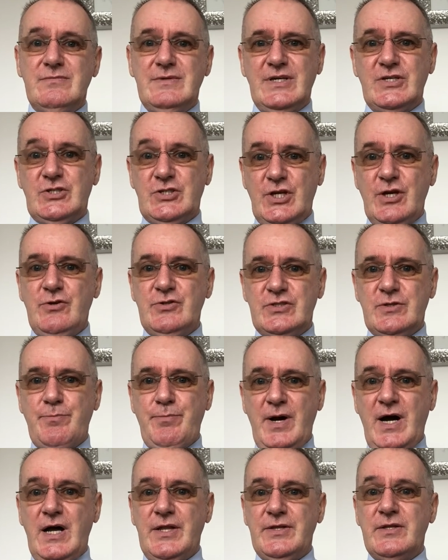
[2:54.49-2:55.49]
excuse the
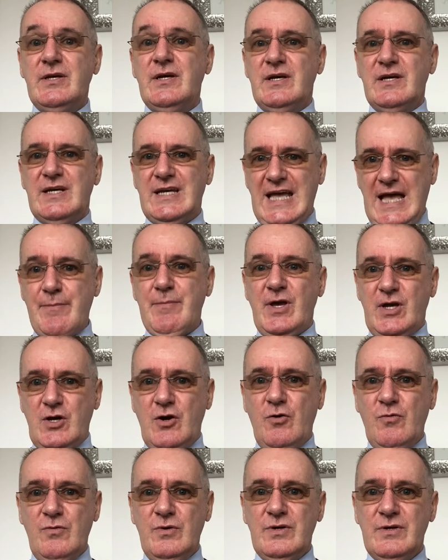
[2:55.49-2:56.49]
pun,
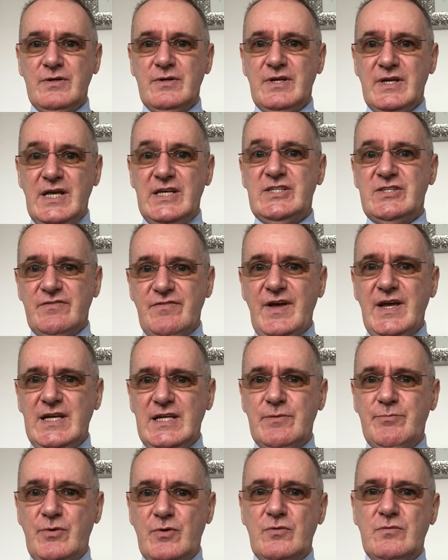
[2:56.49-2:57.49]
chemical is
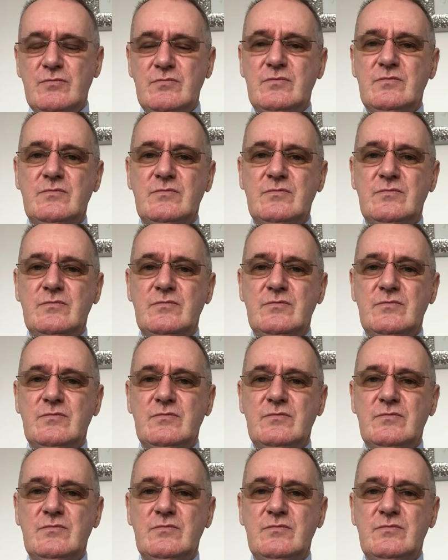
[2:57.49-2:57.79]
available?